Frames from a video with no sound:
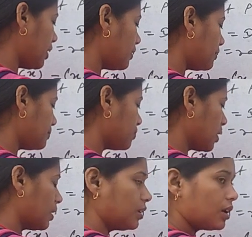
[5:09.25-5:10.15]
here.
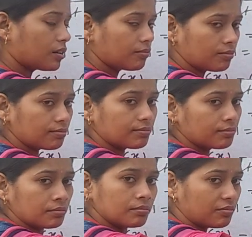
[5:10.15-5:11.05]
Here
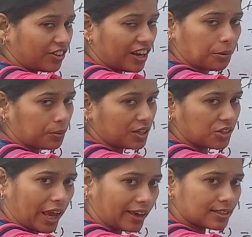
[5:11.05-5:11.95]
variable
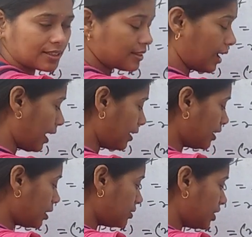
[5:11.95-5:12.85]
is x and
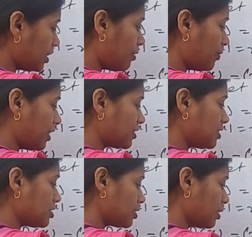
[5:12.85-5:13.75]
here degree of x
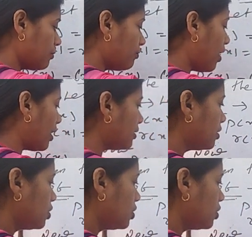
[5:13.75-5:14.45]
is 1.